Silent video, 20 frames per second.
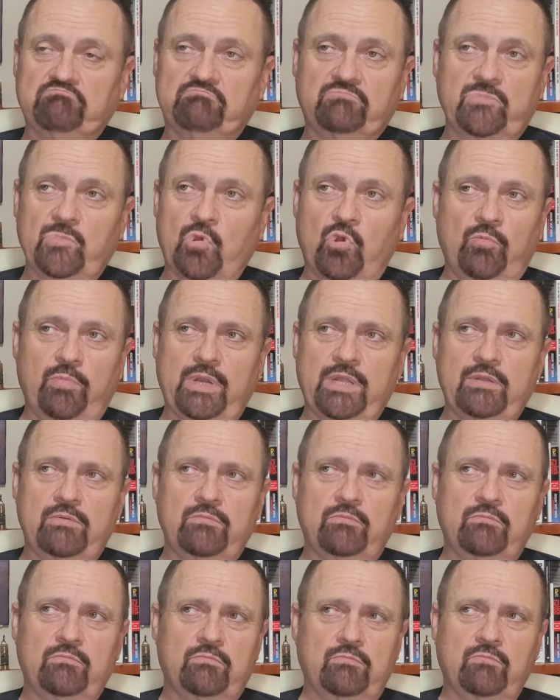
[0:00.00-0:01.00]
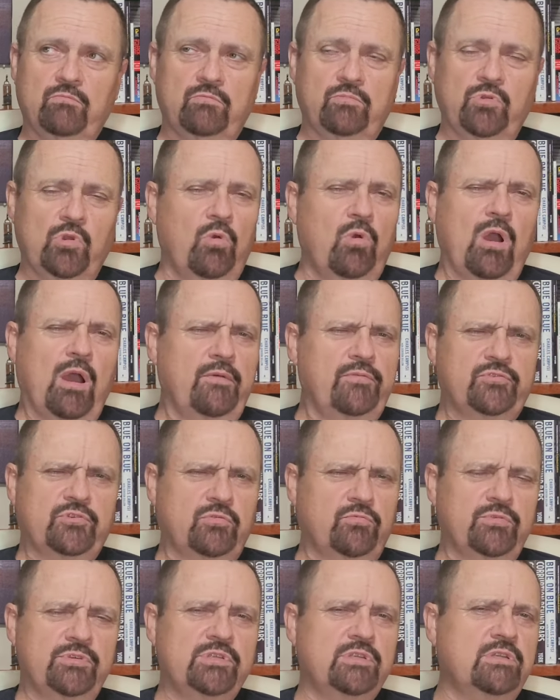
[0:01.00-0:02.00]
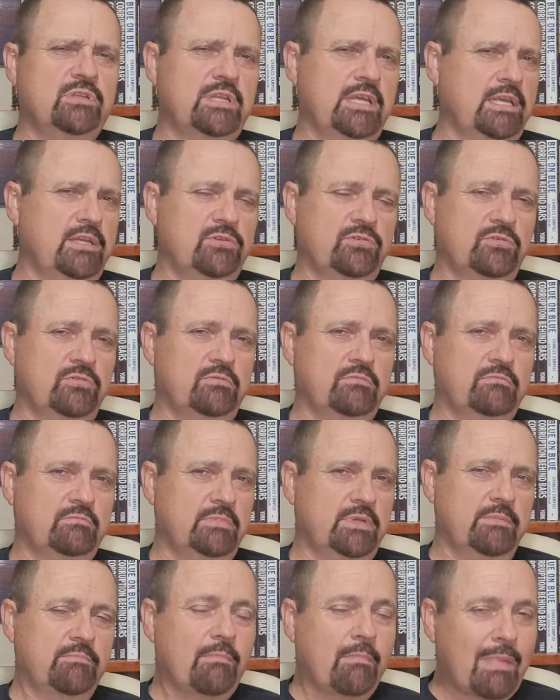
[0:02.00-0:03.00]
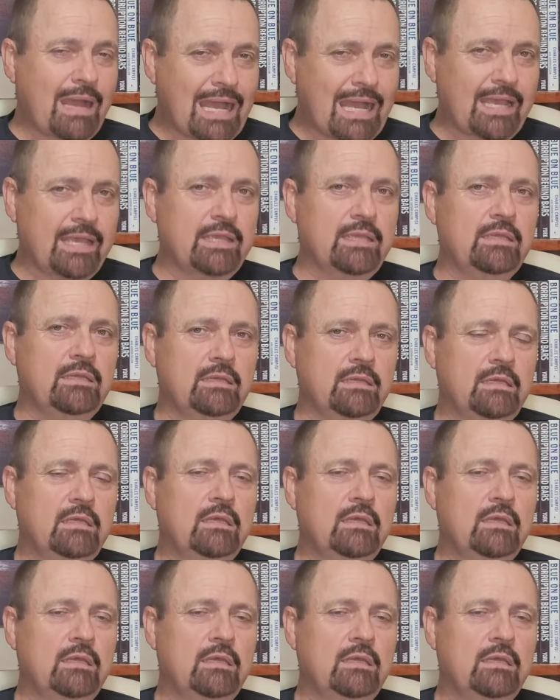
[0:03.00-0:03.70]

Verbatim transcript: nobody, no officer was in danger, in my